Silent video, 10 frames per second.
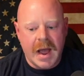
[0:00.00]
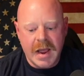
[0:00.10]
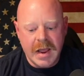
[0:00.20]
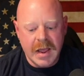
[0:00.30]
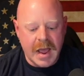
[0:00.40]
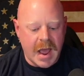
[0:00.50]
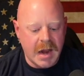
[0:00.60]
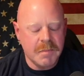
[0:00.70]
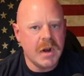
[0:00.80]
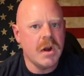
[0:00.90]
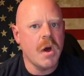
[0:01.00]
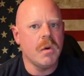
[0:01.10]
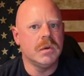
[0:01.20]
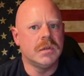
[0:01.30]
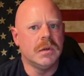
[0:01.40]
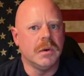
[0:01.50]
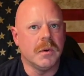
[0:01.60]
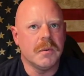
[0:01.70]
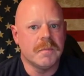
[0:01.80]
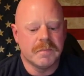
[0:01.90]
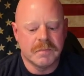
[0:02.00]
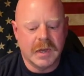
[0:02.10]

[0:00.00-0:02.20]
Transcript: I had been known to,